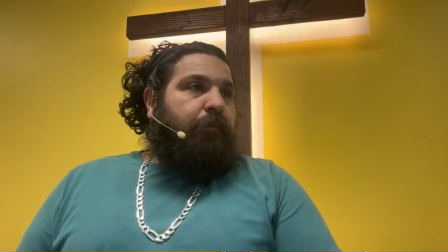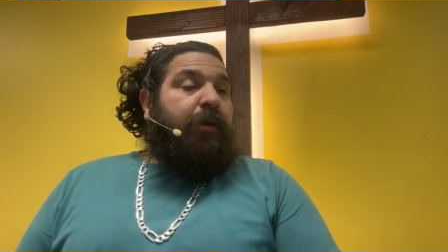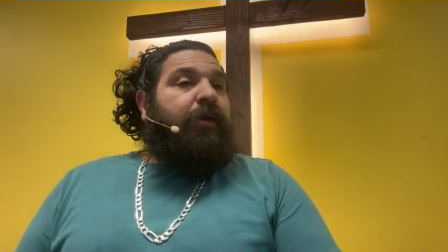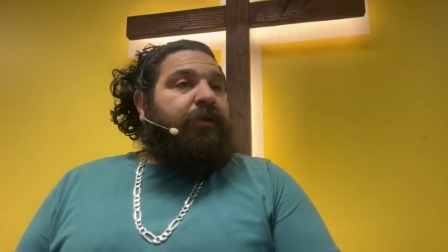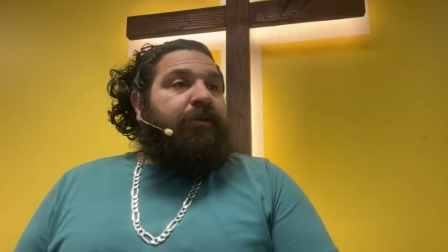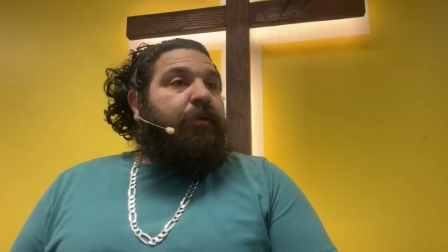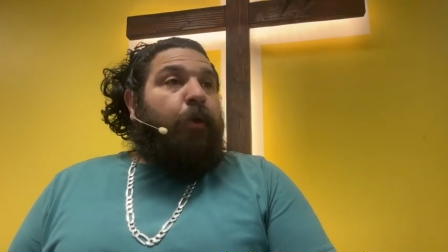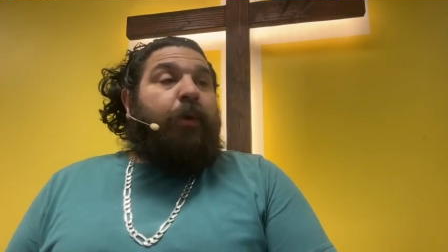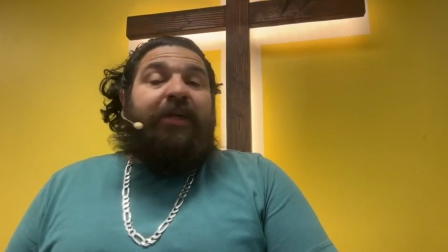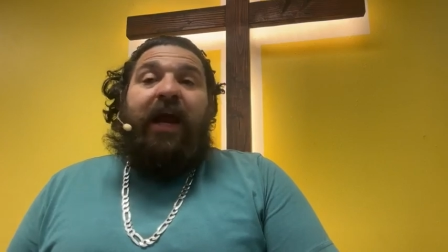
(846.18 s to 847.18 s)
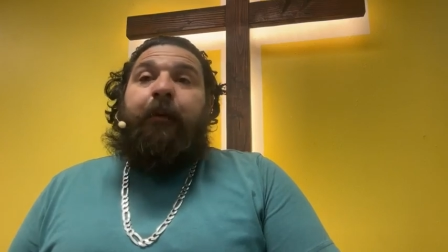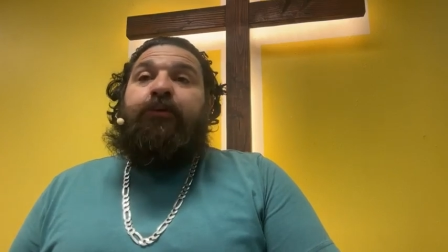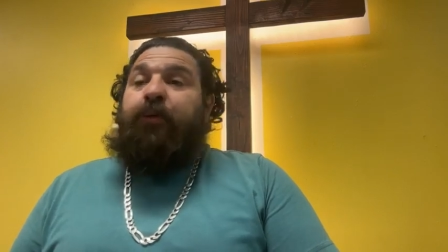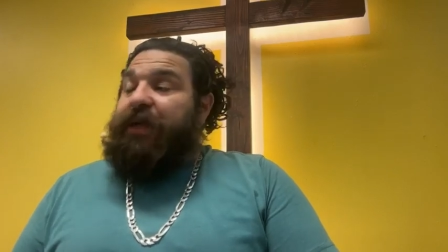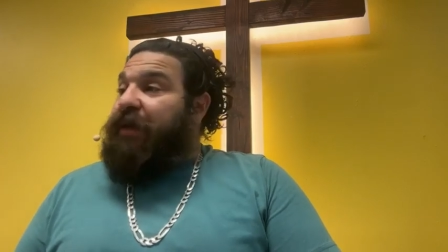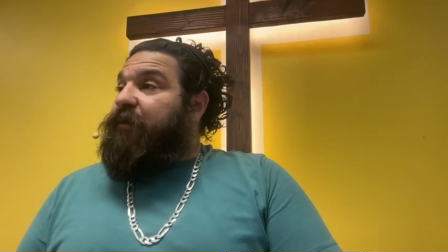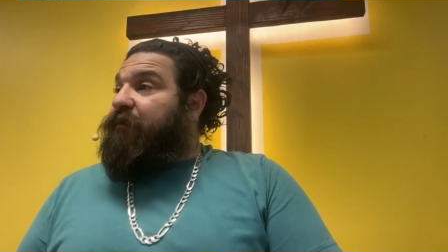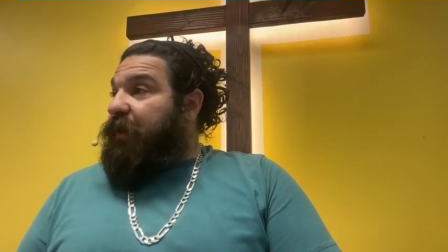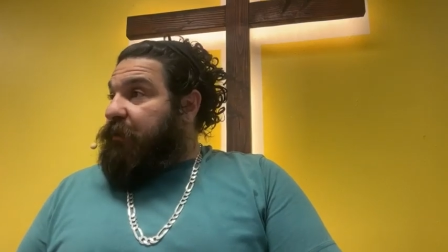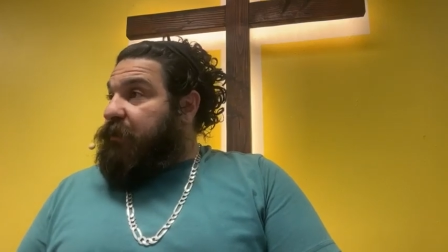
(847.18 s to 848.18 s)
because there were times where David
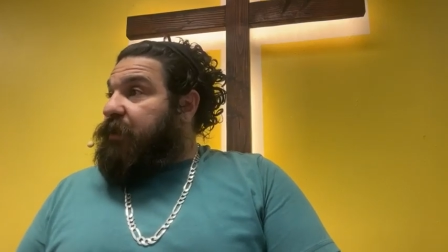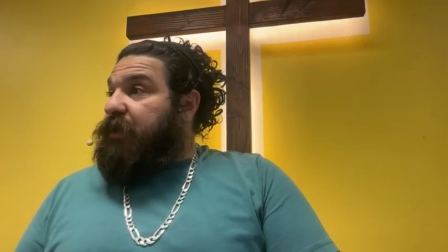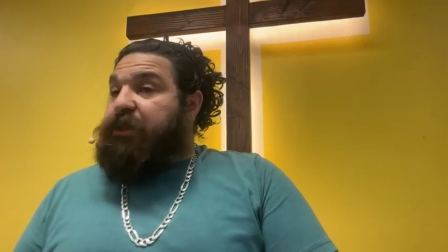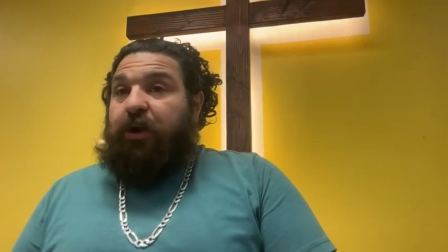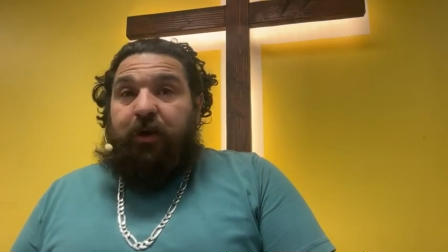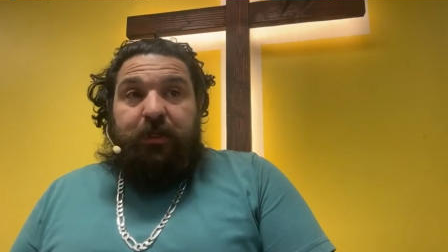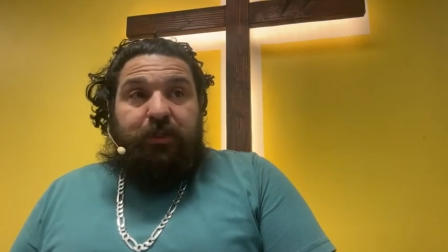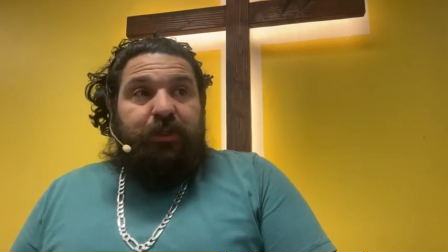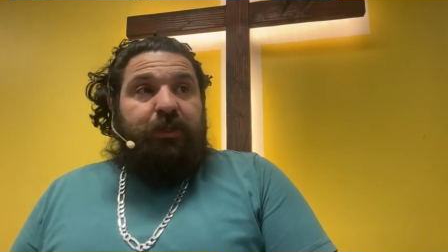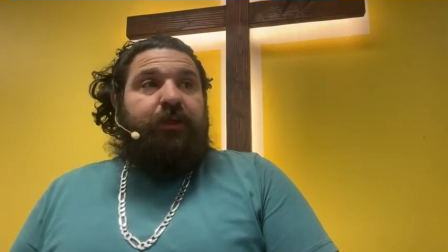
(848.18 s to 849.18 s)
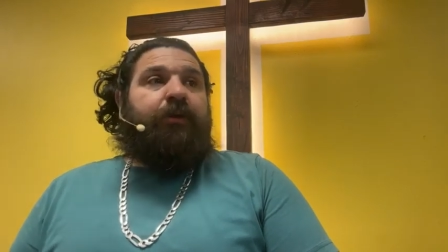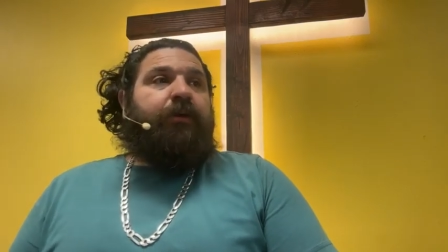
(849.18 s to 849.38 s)
felt discouraged.